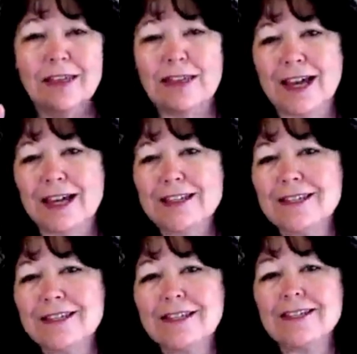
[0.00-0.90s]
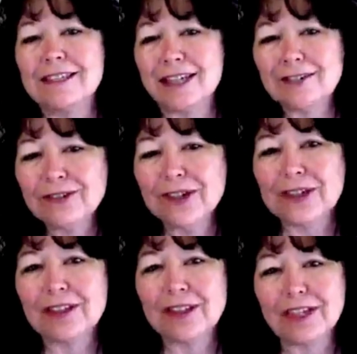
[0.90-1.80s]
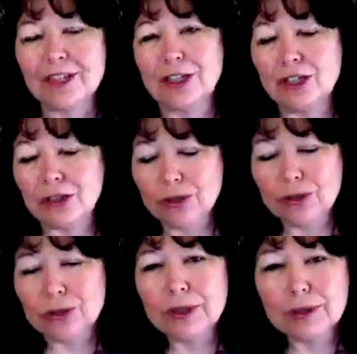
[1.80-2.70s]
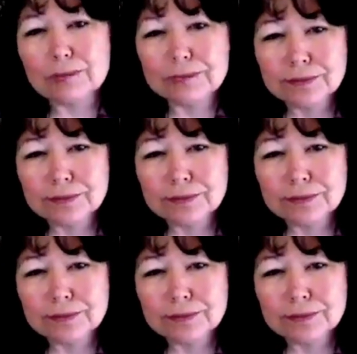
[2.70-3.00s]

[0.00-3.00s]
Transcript: That's different than you